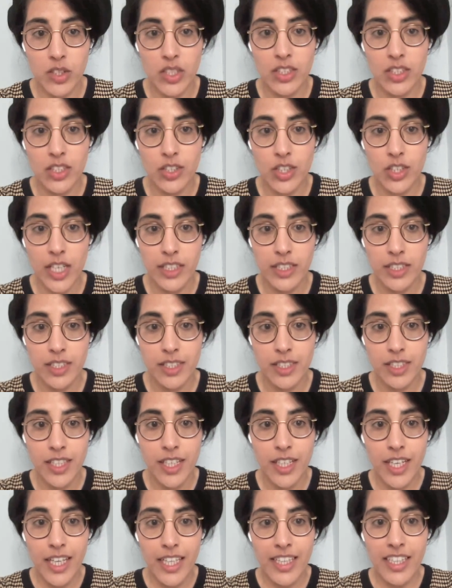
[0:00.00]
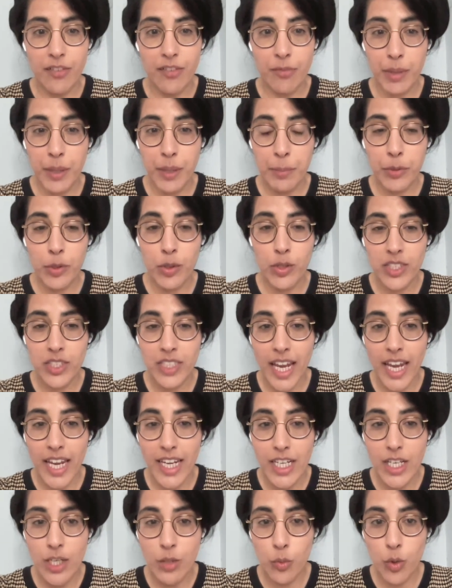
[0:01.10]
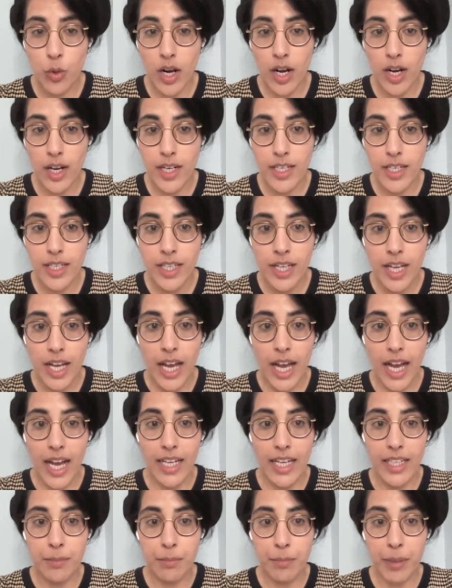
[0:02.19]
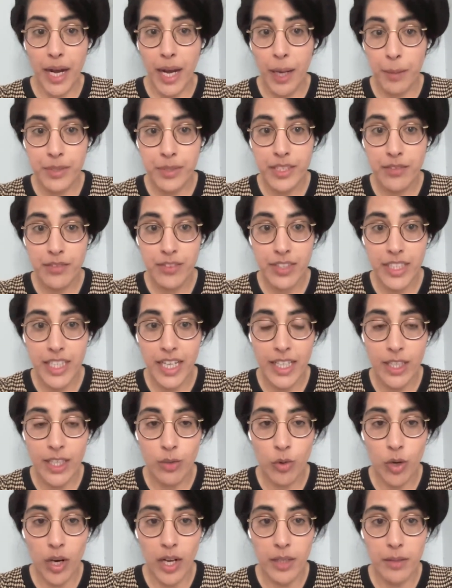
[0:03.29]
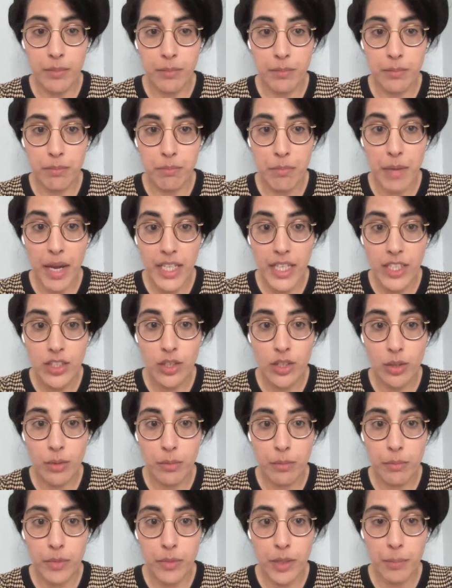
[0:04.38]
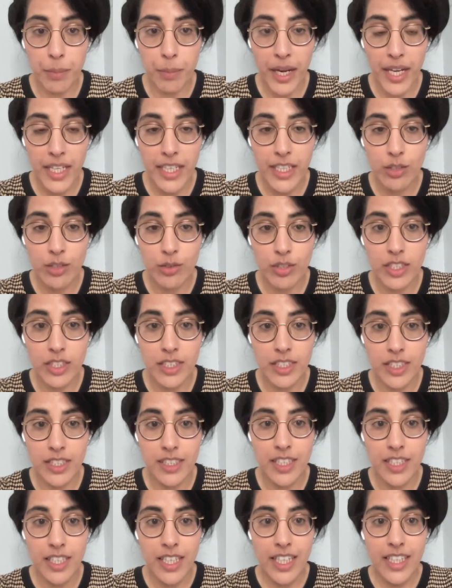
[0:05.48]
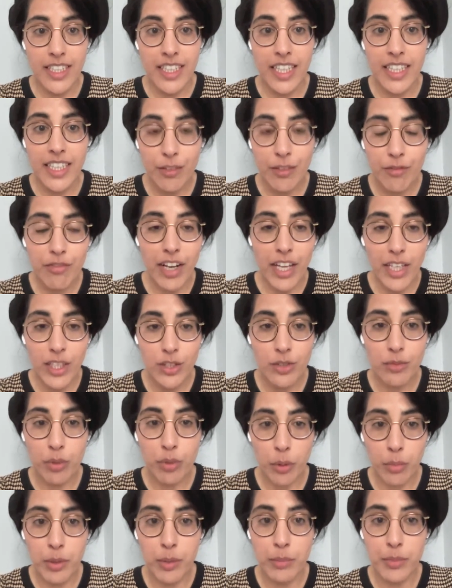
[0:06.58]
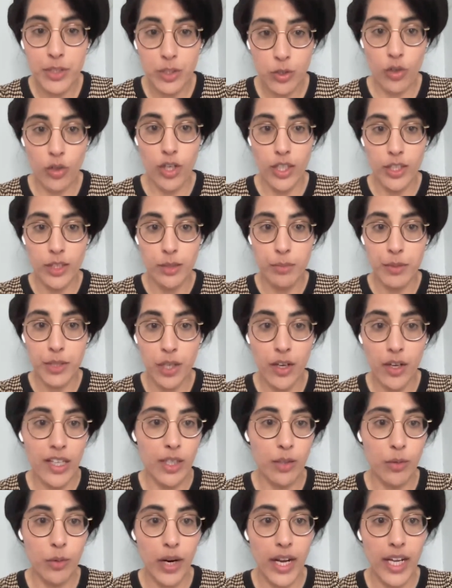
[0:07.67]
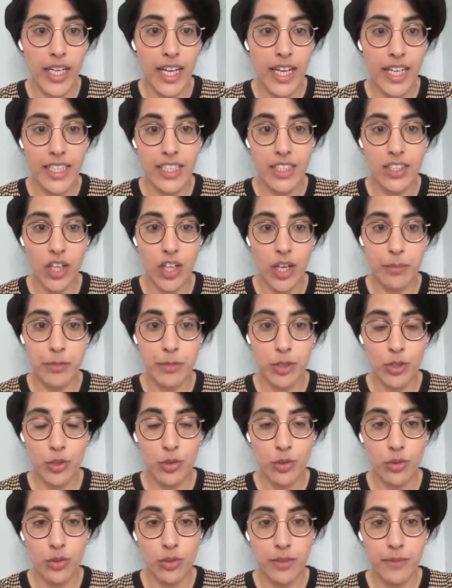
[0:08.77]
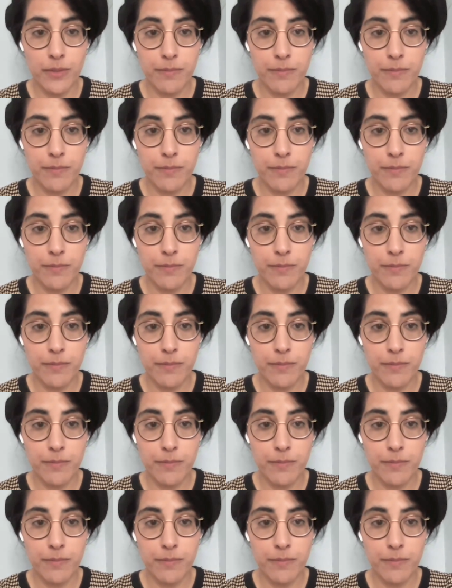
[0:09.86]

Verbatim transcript: it suggests that if people are staying in work and perhaps even getting quite major pay increases, then the inflation problem is not going to be going away anytime soon.